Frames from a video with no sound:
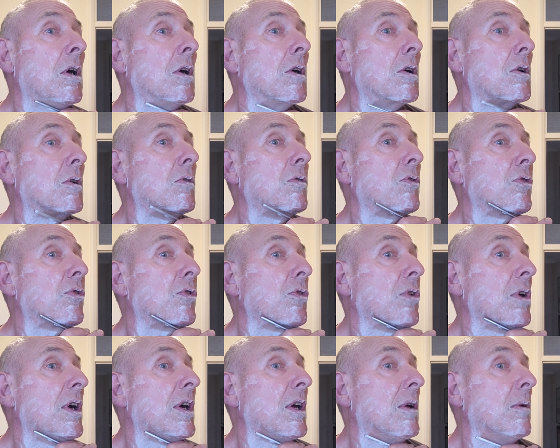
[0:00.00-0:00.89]
could
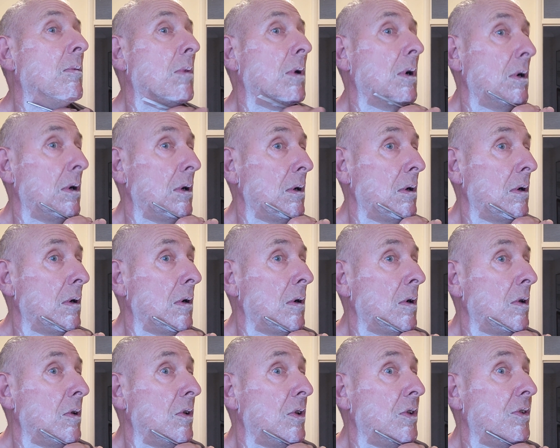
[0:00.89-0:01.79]
frame
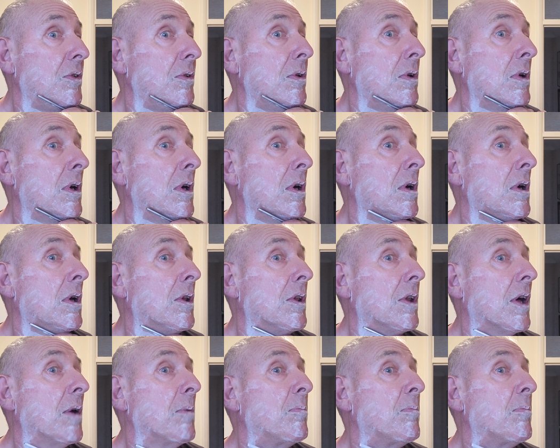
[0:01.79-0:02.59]
thy